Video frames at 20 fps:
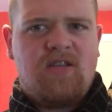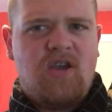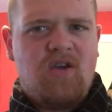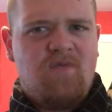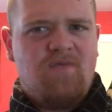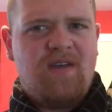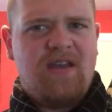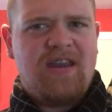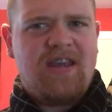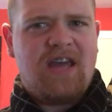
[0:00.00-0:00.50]

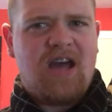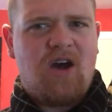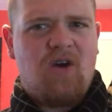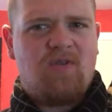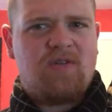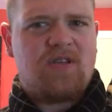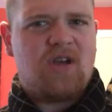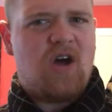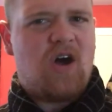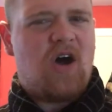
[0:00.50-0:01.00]
2
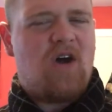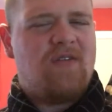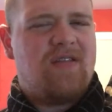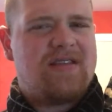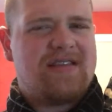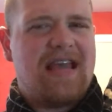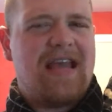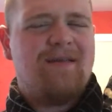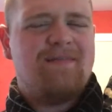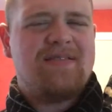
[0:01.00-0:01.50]
videos on
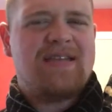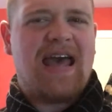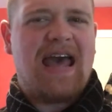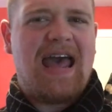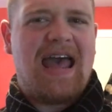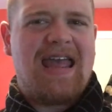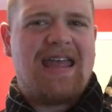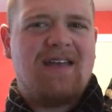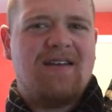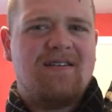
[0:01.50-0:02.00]
the same
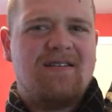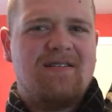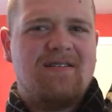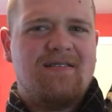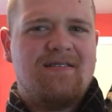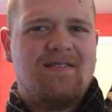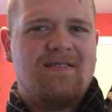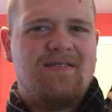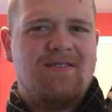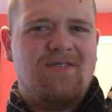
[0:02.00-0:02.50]
day.
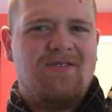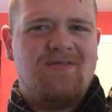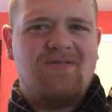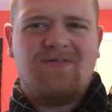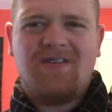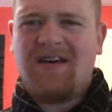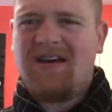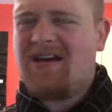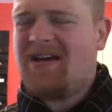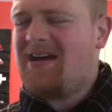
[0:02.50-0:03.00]
Who
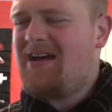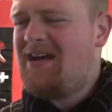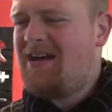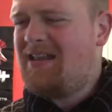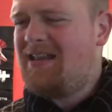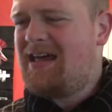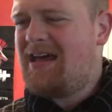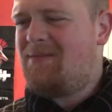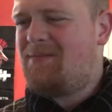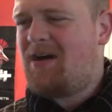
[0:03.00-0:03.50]
the
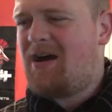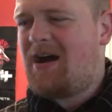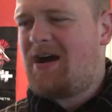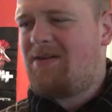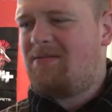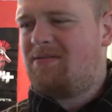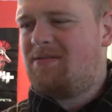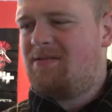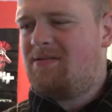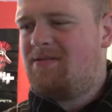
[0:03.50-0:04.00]
hell am
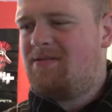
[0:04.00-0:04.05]
I?